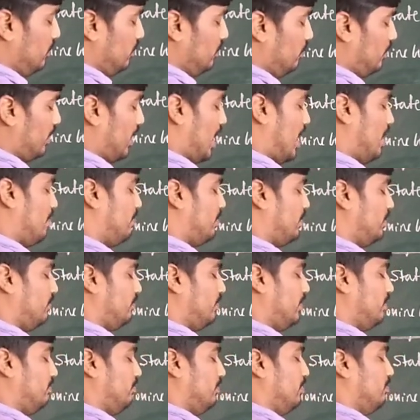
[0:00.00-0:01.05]
What happened
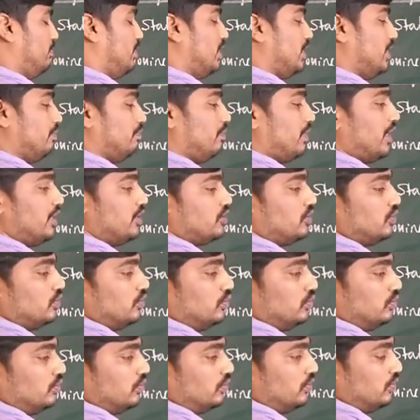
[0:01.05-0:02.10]
when we multiply 2?
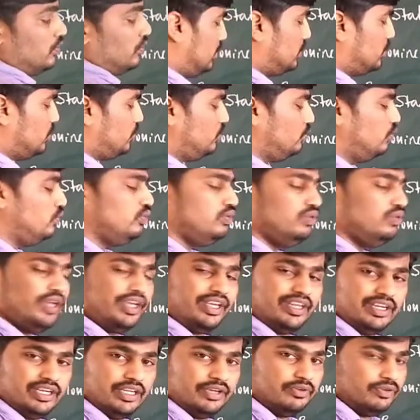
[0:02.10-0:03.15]
The 2
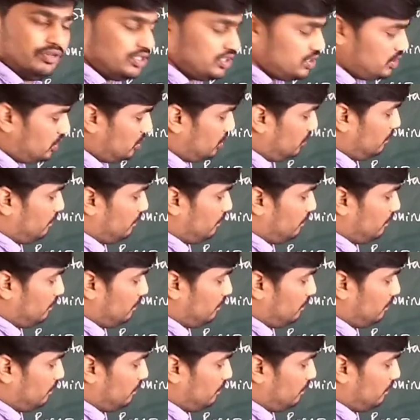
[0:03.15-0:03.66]
NaOH